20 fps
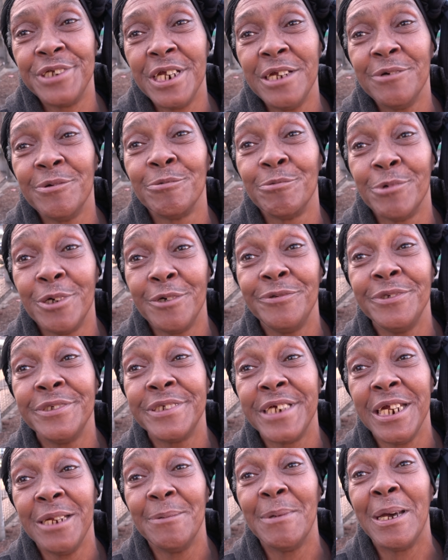David Ruffin
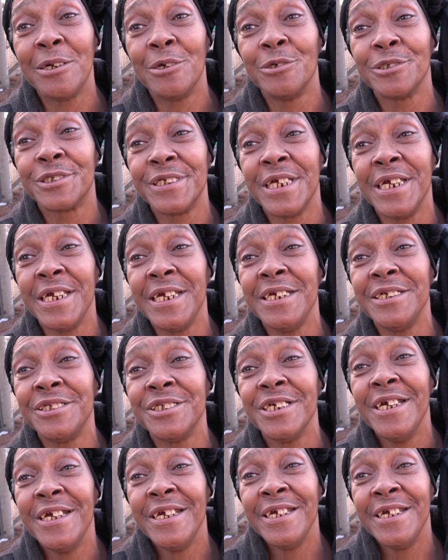came out on stage,